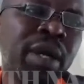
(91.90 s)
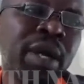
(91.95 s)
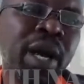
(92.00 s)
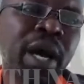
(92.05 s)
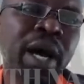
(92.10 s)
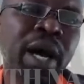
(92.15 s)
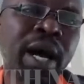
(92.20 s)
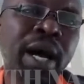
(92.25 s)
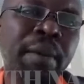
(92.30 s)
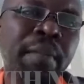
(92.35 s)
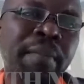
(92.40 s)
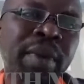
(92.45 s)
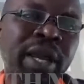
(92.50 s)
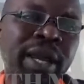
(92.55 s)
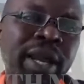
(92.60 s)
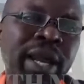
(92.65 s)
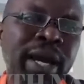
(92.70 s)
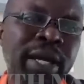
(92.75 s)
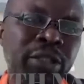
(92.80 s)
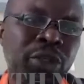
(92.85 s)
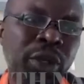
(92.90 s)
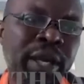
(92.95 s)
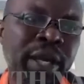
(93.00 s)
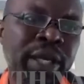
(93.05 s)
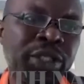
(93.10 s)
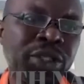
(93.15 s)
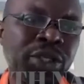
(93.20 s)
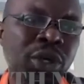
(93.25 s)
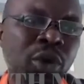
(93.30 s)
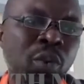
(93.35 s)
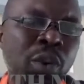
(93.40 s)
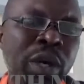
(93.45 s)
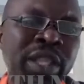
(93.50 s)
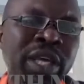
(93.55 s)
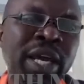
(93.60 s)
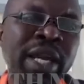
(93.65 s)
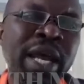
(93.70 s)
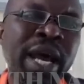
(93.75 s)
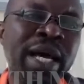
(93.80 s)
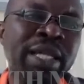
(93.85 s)
um, in education, whether
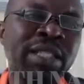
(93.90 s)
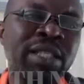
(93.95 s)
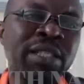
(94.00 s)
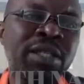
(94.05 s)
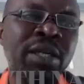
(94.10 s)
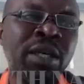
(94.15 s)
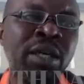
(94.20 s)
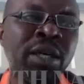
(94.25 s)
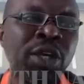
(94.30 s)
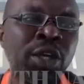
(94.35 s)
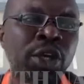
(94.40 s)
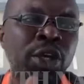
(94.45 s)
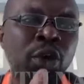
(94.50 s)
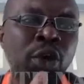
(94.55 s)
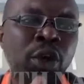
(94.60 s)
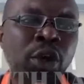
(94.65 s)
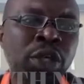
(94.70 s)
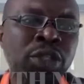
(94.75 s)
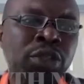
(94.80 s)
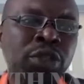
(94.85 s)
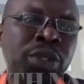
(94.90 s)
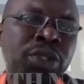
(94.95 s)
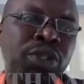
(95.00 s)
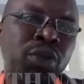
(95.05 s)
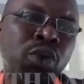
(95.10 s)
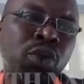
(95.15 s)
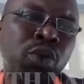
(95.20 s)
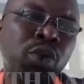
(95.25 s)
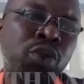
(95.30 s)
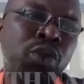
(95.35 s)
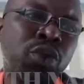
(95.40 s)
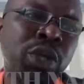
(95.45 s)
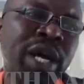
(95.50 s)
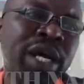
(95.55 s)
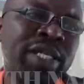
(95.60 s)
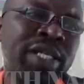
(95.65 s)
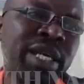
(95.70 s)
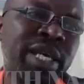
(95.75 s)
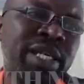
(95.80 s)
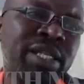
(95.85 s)
that's you know nursery school to
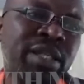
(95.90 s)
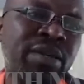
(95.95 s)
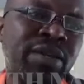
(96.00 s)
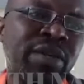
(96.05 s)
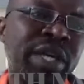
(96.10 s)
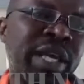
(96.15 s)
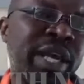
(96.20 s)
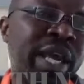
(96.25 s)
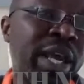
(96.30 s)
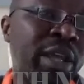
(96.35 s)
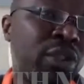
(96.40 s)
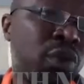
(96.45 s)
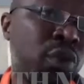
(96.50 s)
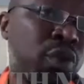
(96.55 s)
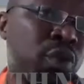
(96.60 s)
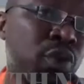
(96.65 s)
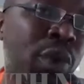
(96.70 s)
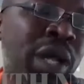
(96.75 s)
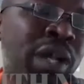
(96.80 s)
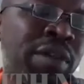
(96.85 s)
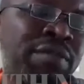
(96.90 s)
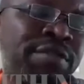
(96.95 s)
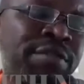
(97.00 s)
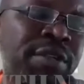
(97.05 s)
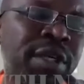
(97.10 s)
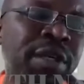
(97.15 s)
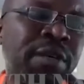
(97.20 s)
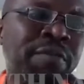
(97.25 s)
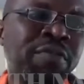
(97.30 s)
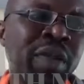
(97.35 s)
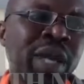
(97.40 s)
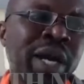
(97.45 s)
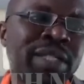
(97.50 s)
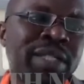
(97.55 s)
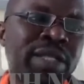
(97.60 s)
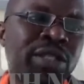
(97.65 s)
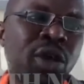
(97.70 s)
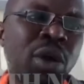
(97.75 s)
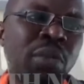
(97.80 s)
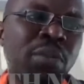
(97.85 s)
SS3, K through 12, as
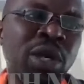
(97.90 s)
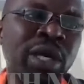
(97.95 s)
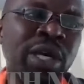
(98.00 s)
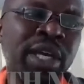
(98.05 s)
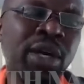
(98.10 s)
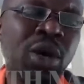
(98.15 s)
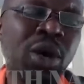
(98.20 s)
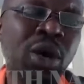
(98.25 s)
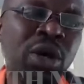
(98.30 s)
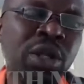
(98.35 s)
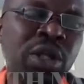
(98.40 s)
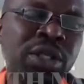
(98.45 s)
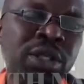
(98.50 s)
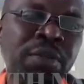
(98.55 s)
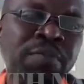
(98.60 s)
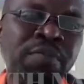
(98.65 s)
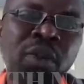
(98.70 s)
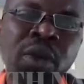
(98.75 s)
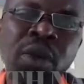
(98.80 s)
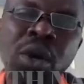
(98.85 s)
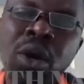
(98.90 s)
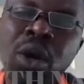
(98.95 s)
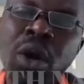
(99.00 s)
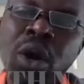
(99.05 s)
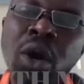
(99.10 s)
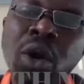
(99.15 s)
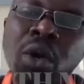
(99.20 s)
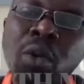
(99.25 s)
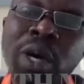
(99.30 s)
it's commonly called, or